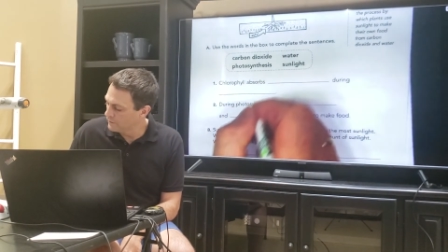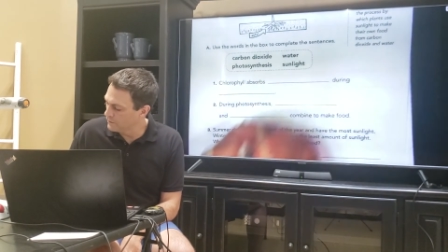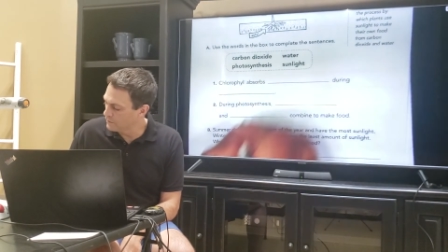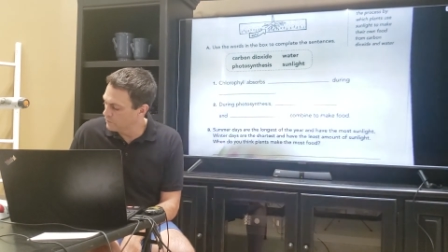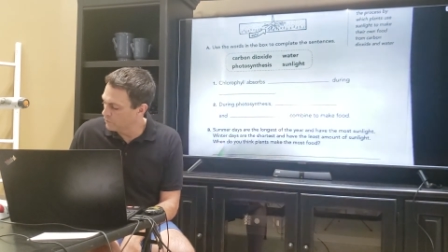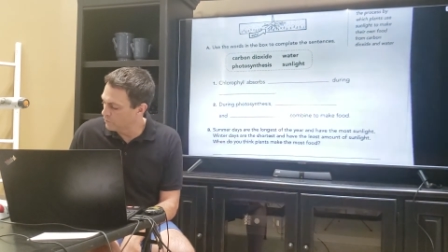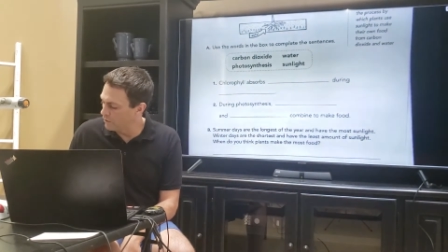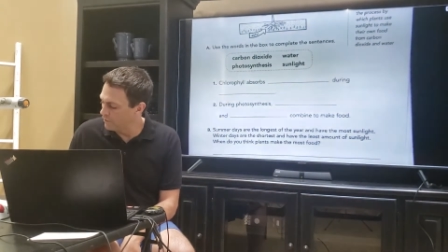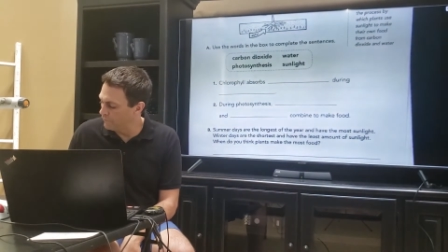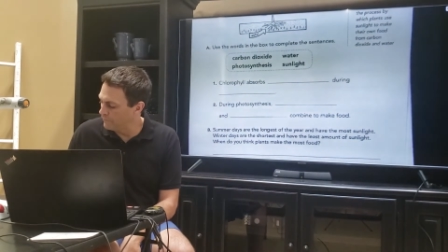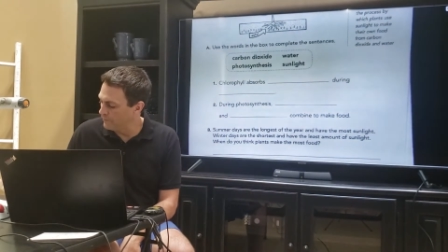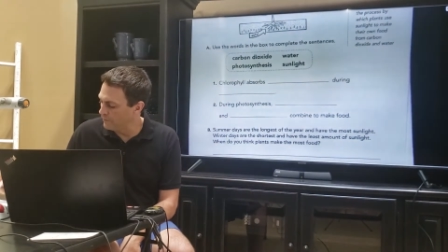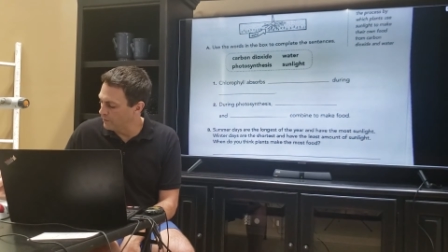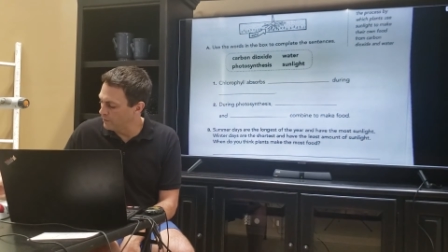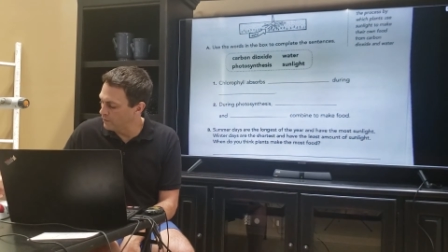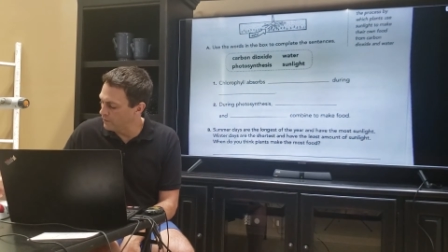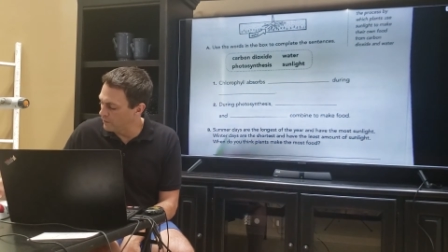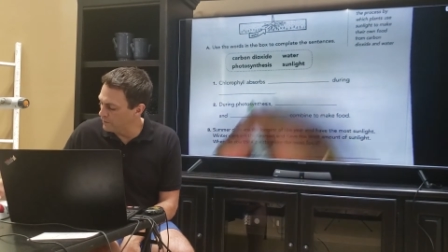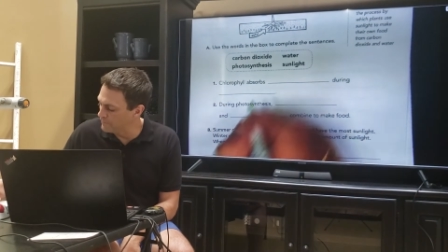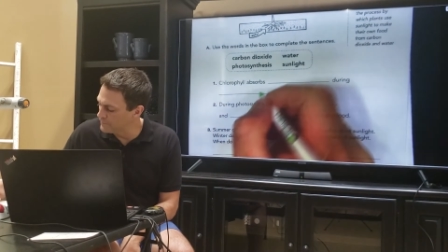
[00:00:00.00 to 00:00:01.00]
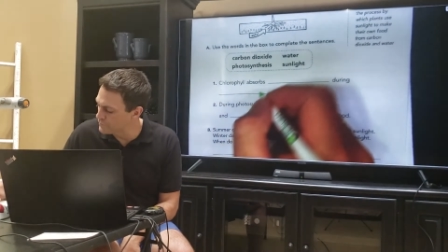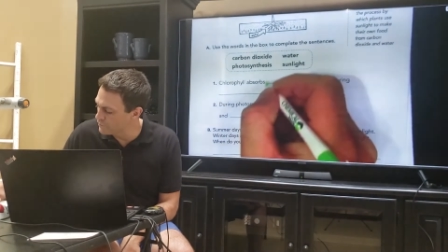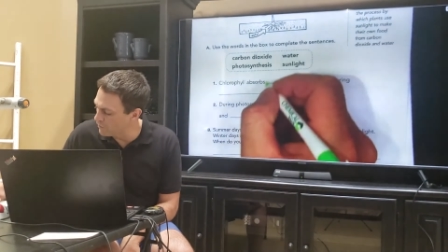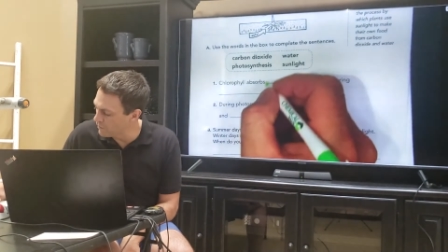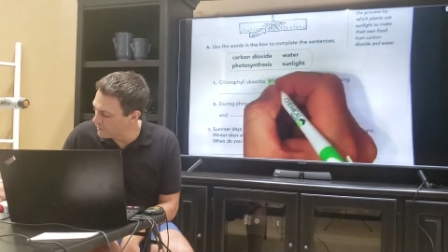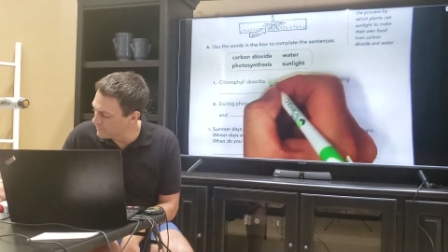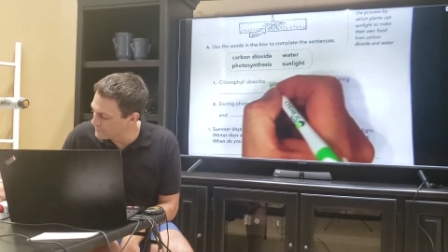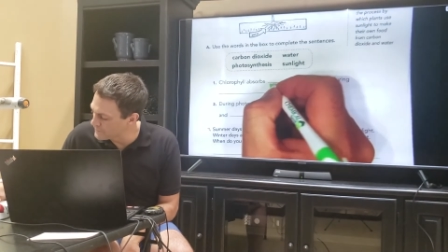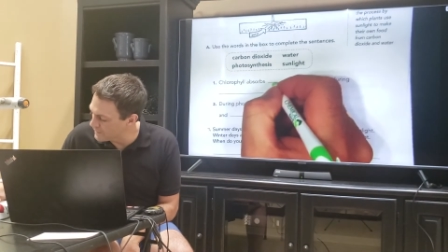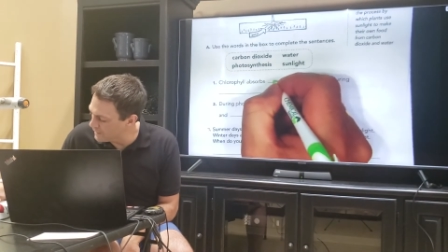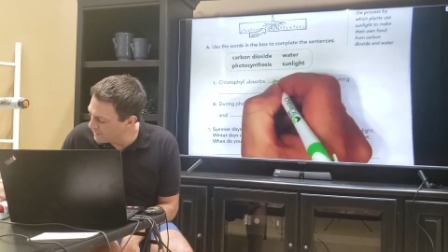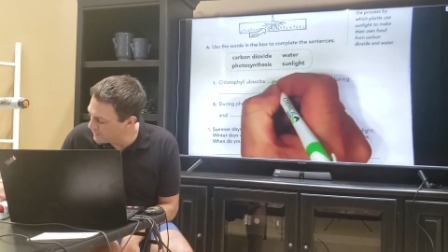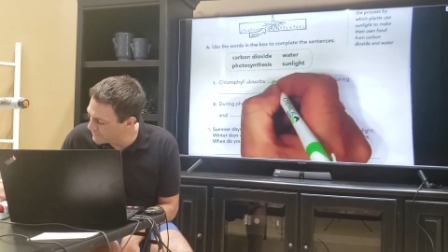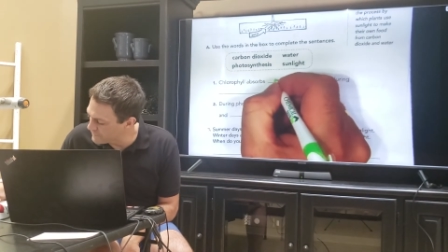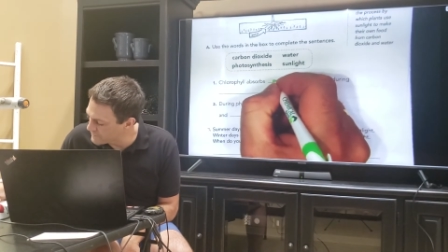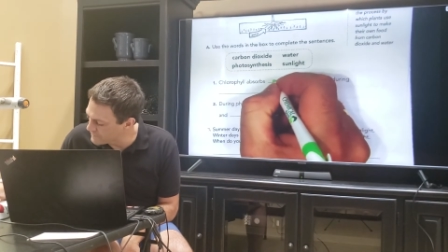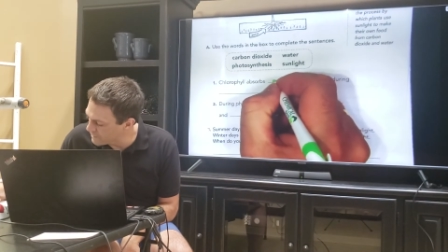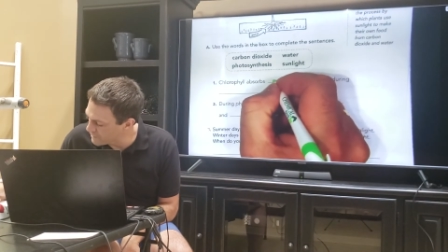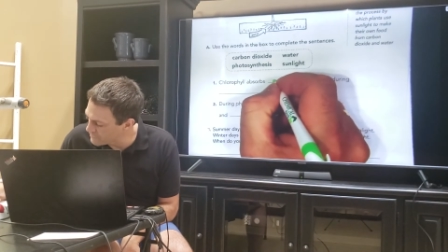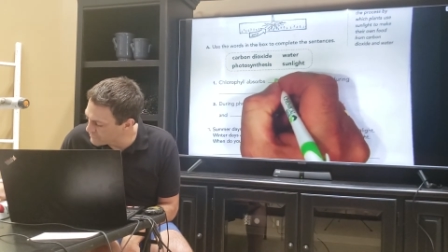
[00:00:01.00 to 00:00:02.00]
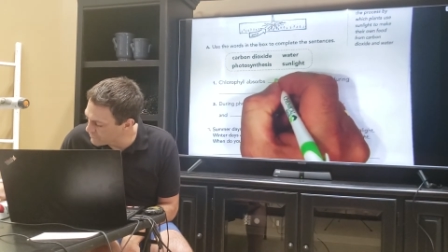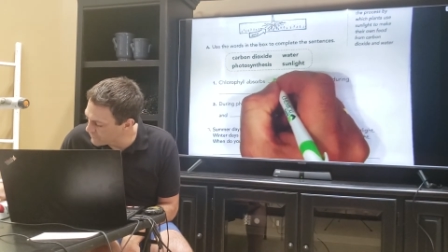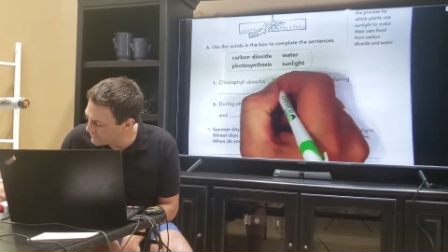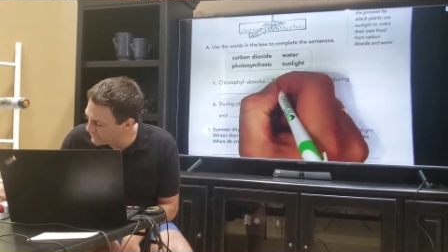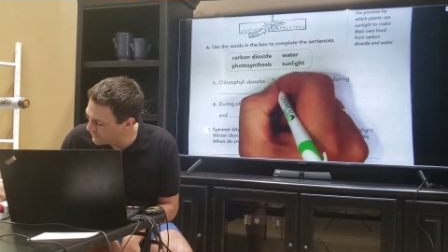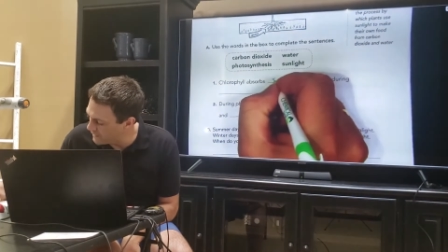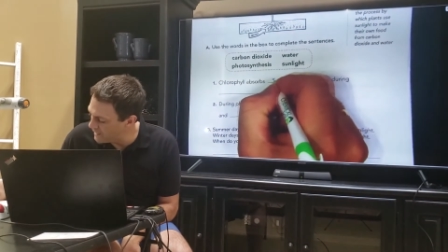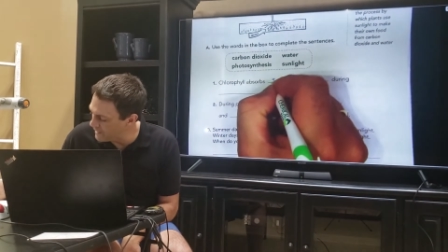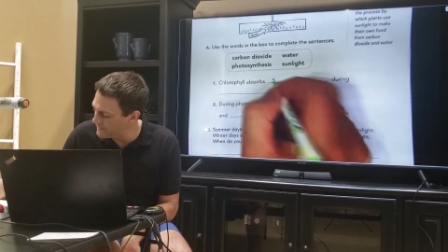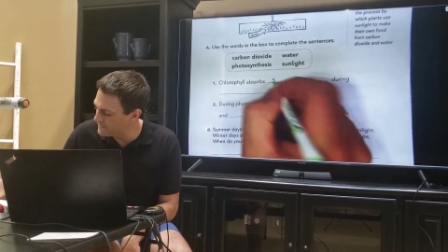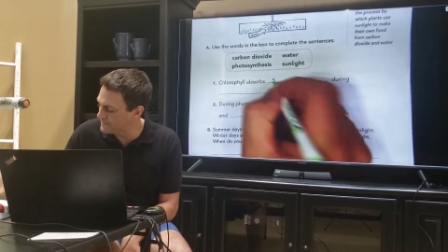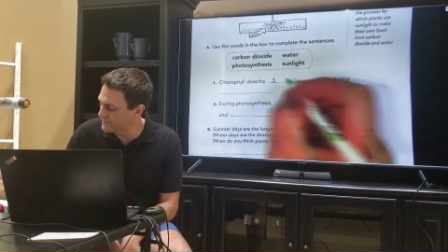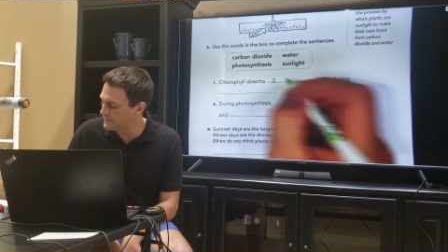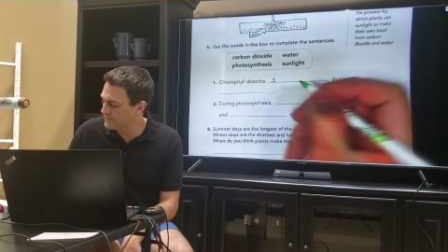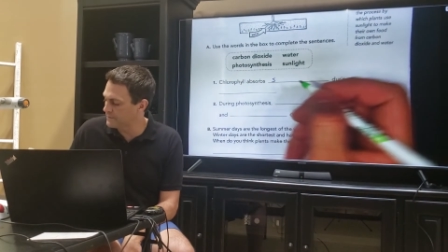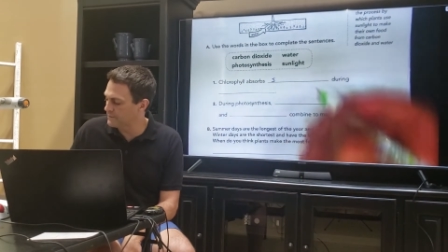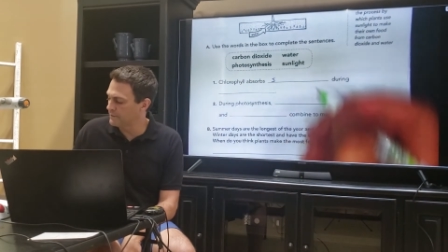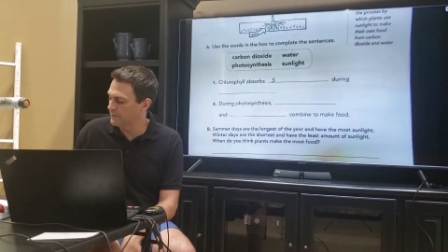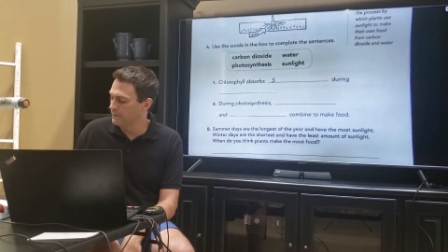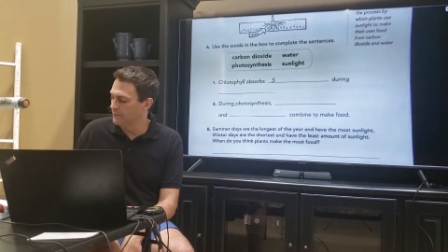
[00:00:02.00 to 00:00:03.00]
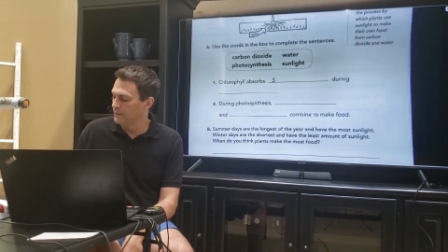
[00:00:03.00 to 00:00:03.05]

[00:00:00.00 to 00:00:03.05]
Chlorophyll absorbs, starts with an S,